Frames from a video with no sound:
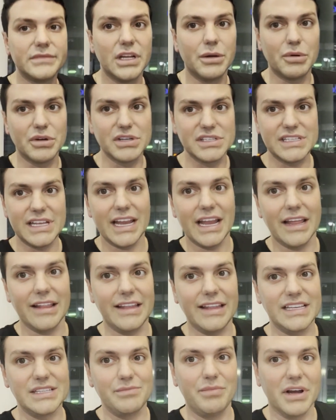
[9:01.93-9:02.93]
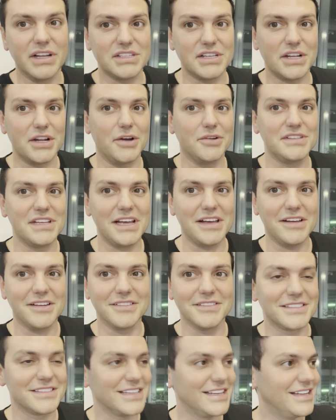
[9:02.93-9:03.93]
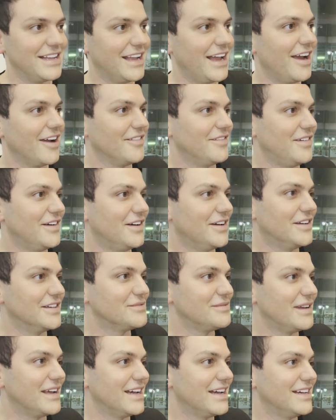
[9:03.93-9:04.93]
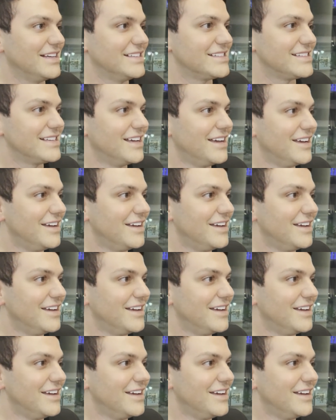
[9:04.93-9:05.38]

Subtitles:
No more staying at these budget hotels in Niagara Falls because